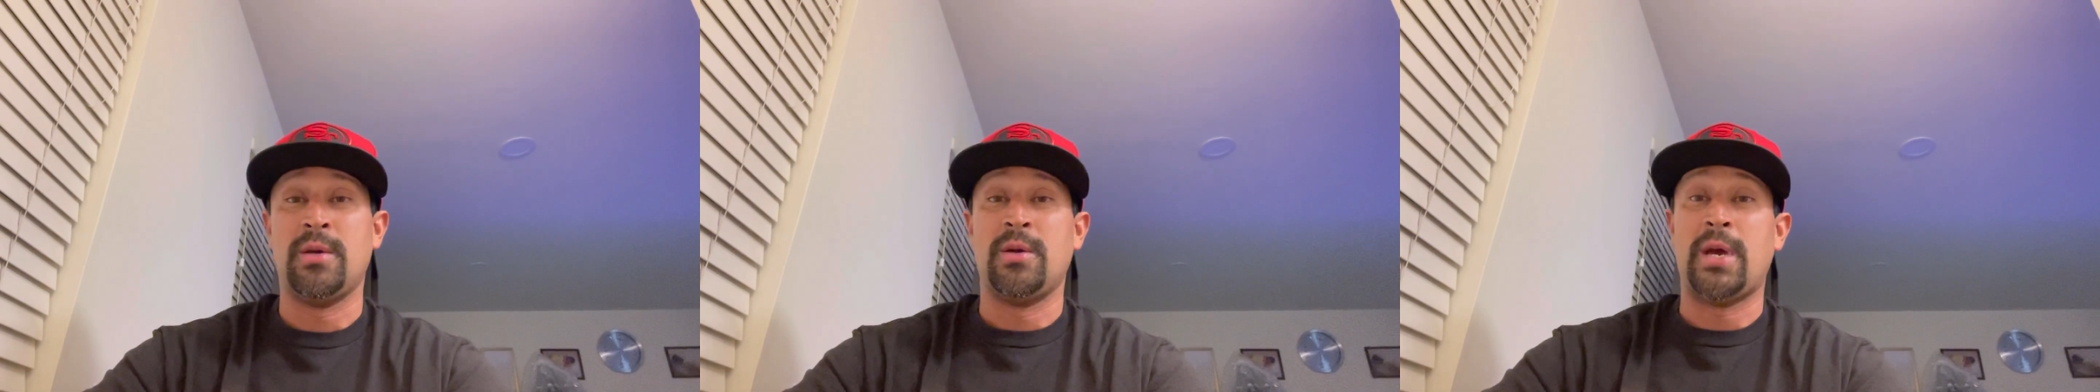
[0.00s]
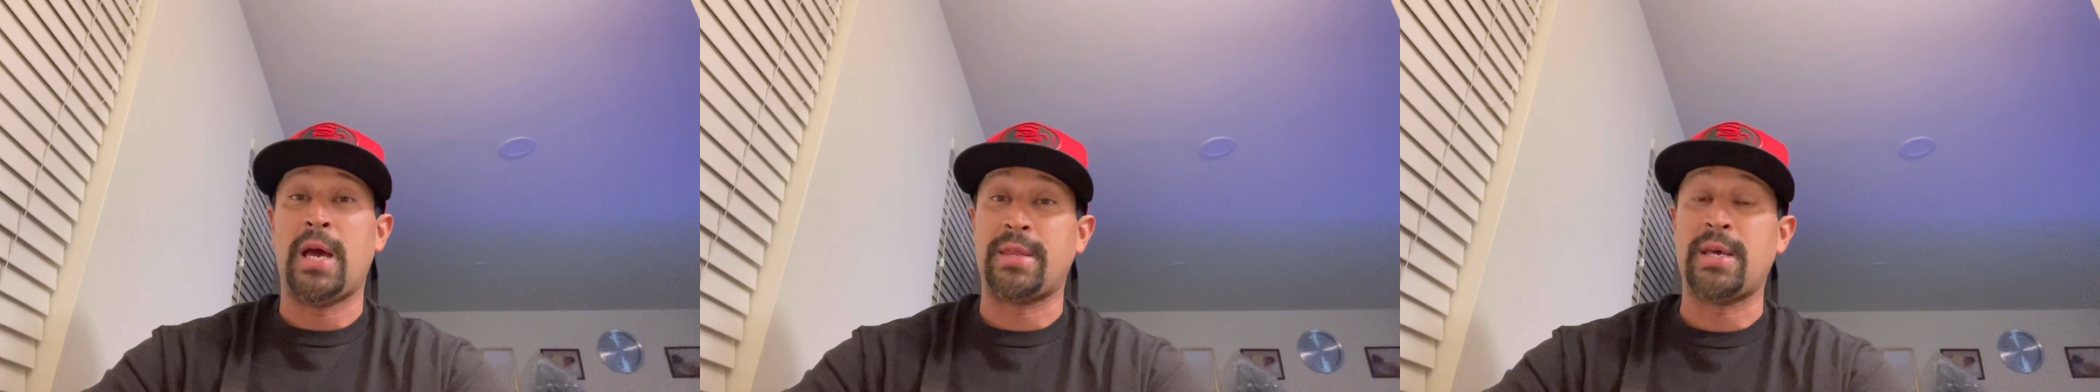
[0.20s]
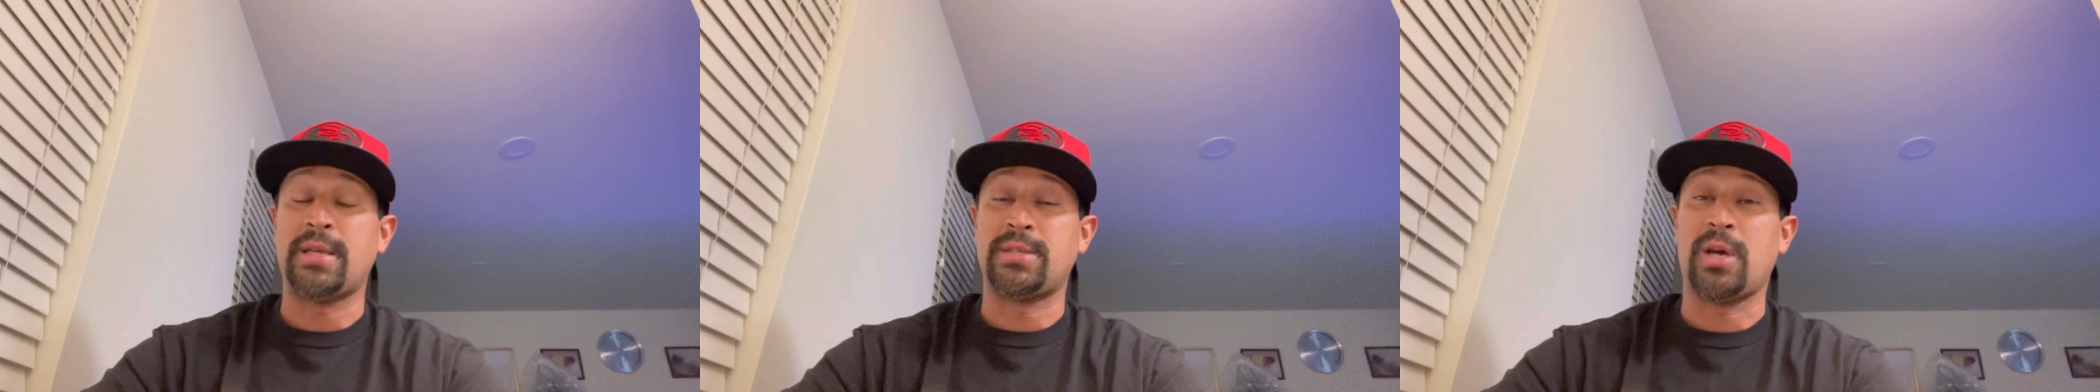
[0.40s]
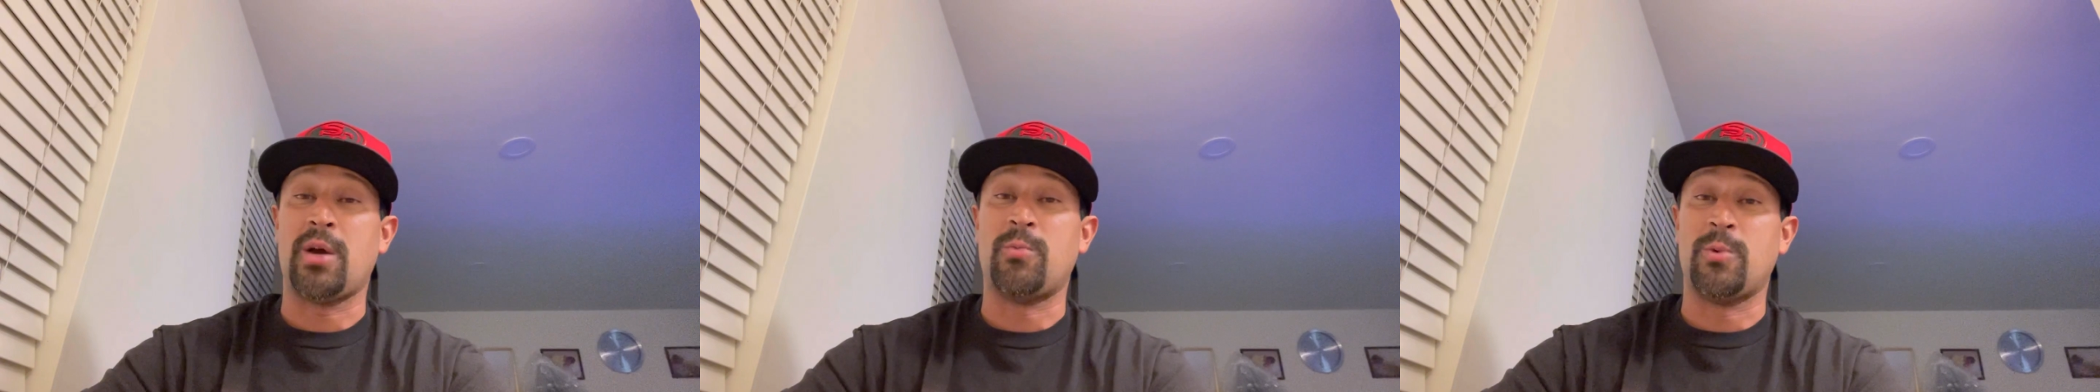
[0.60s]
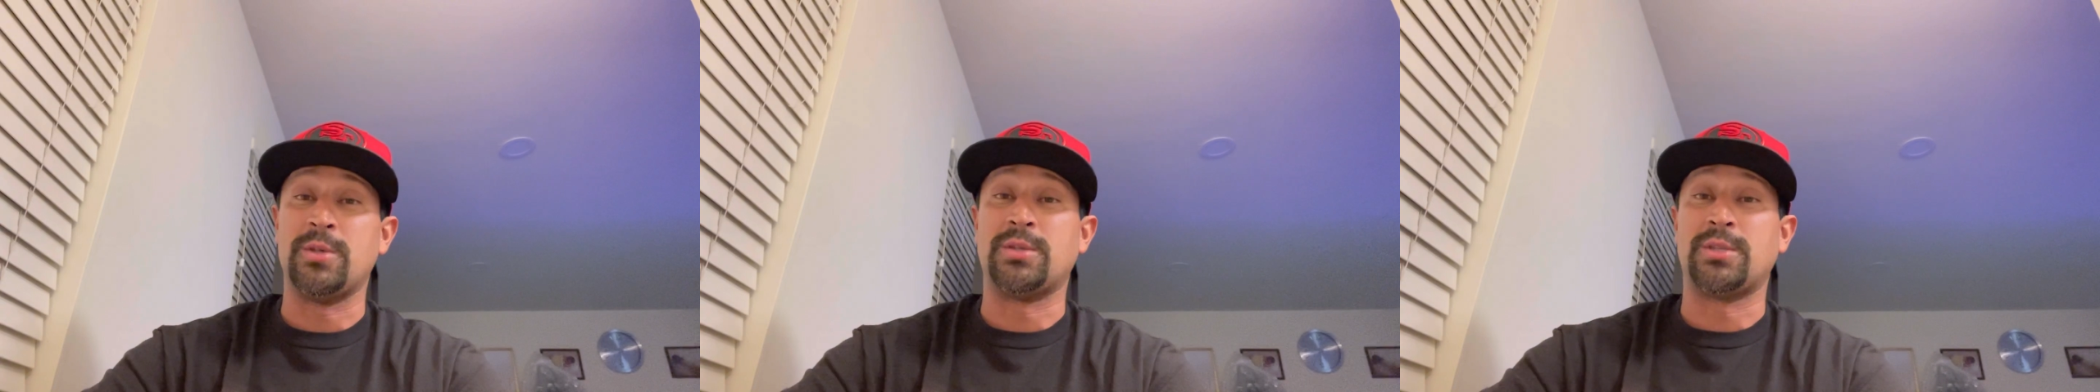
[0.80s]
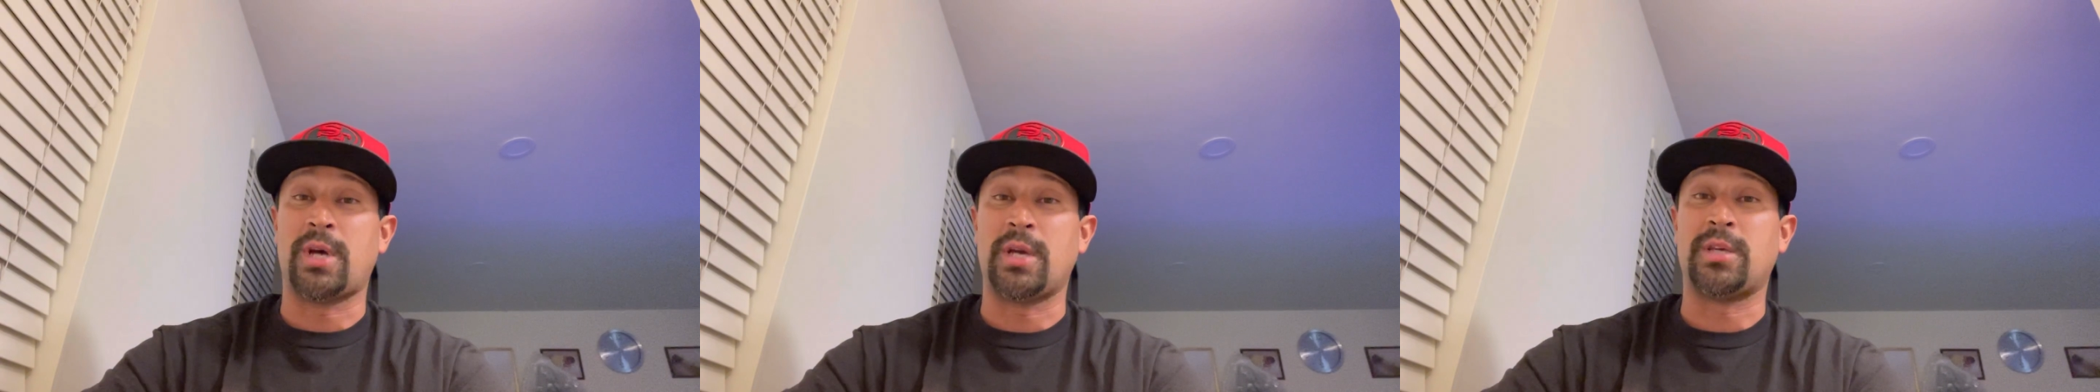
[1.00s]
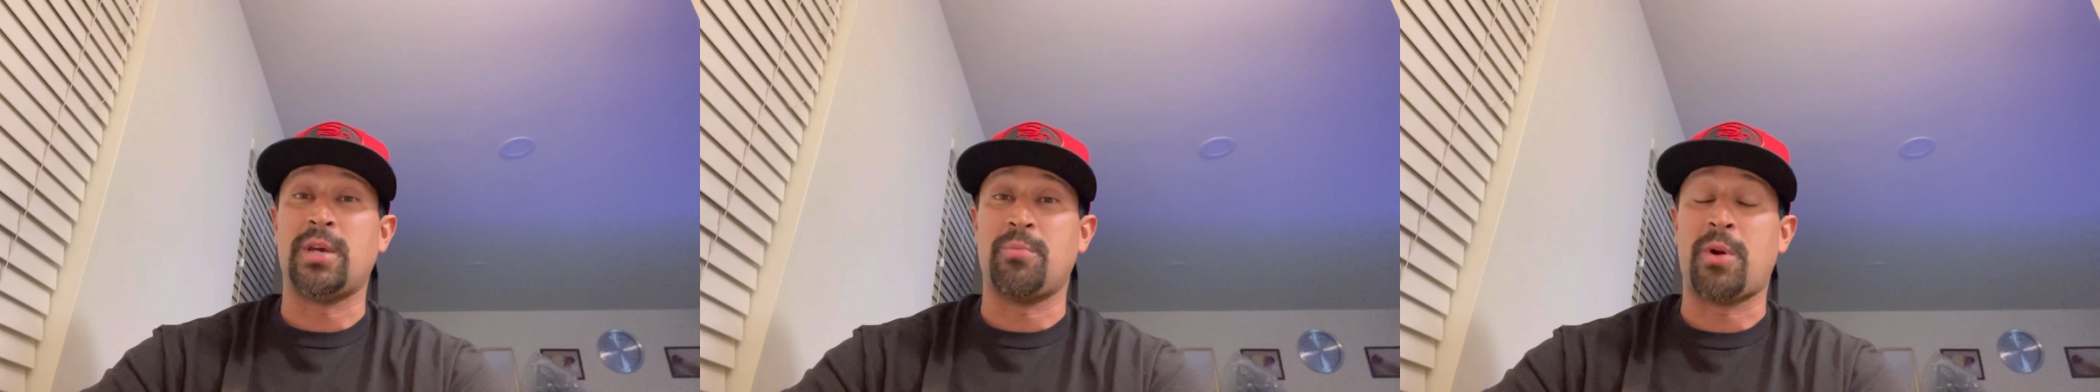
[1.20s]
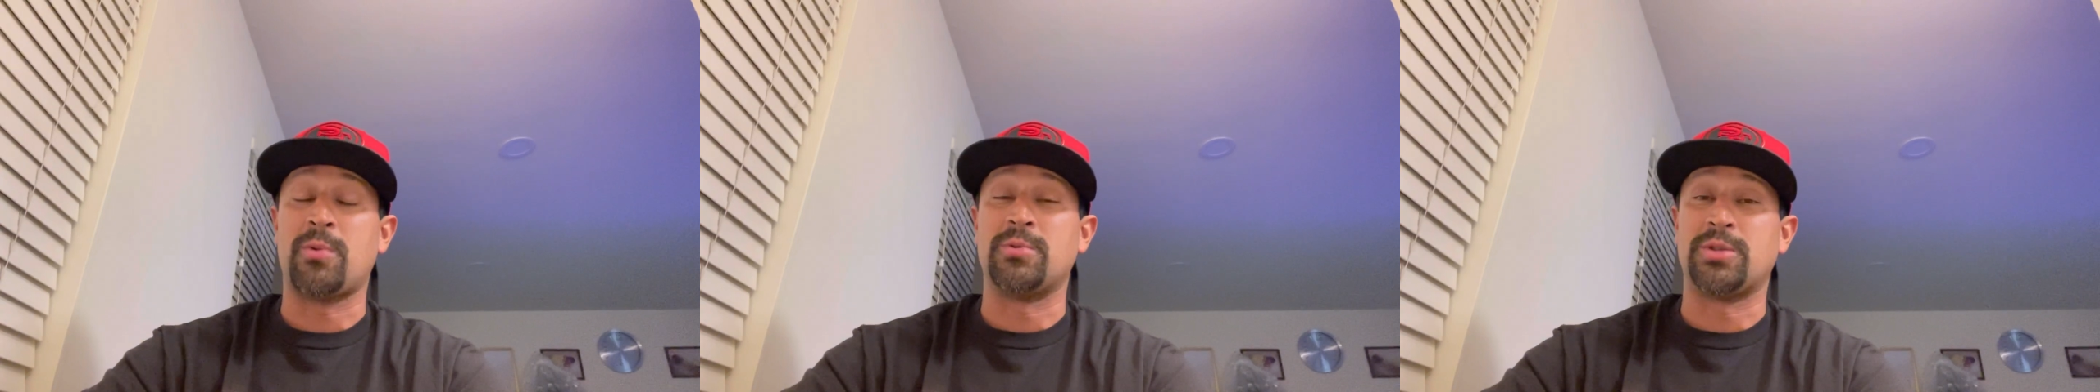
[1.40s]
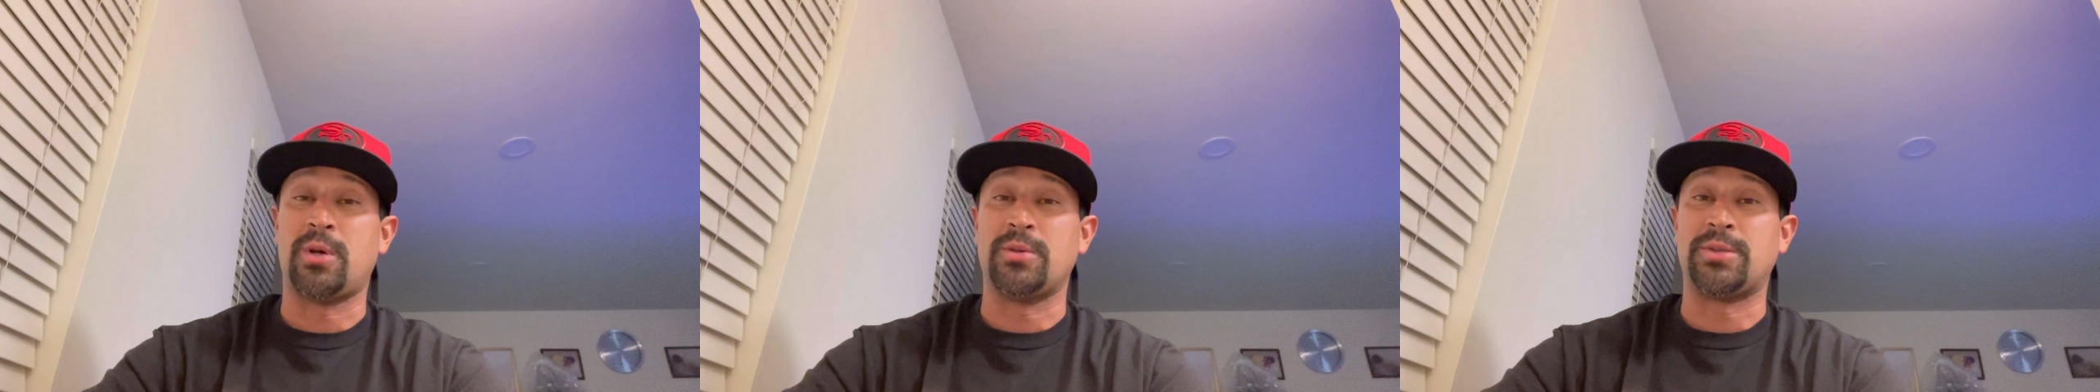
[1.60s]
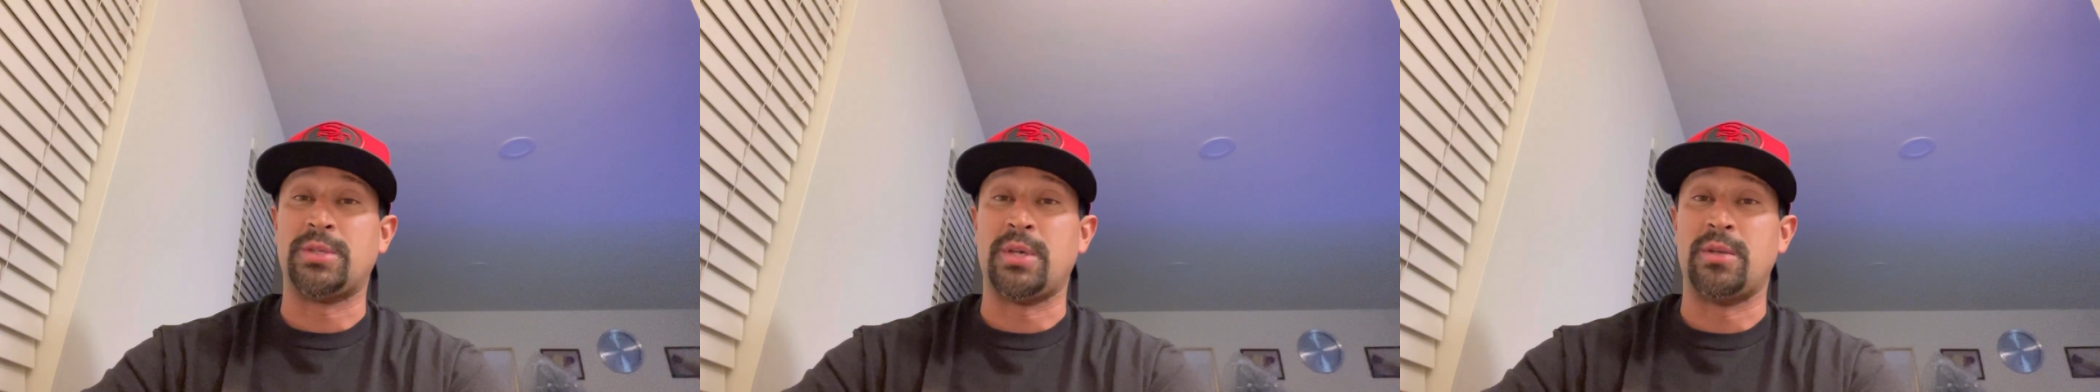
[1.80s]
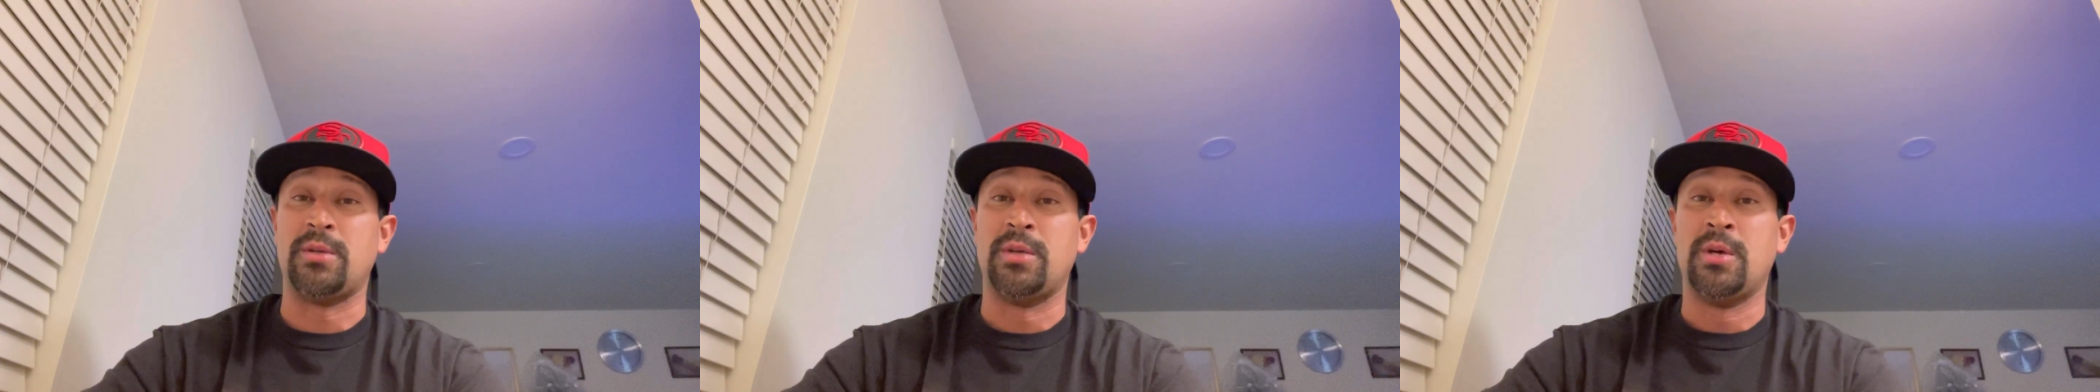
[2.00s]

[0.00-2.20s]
at that time, once I get my results in.